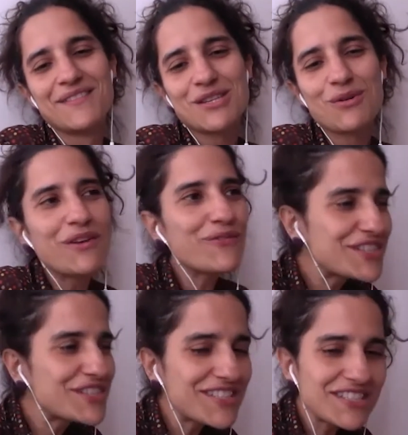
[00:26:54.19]
So if
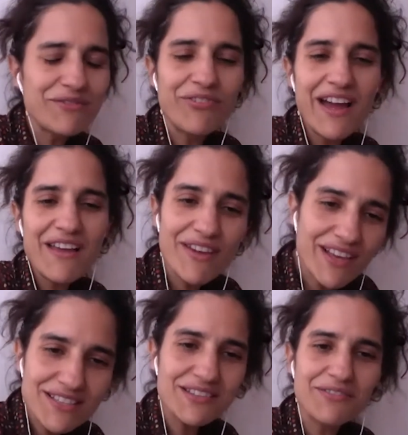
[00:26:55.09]
she survived, I
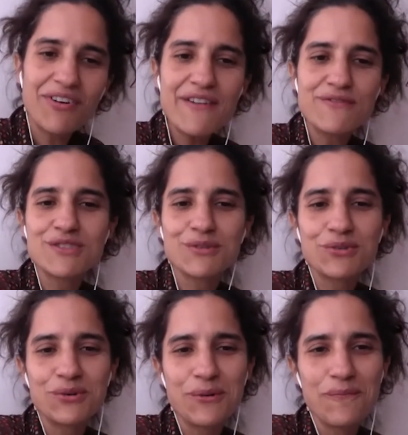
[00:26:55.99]
can survive
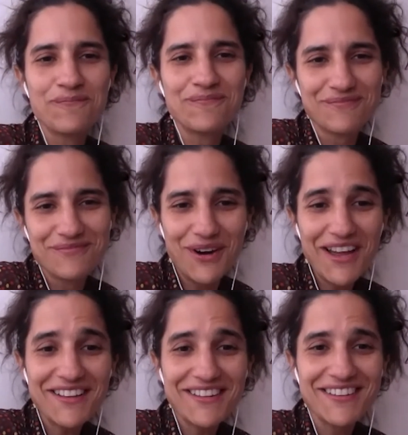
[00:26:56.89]
too, right?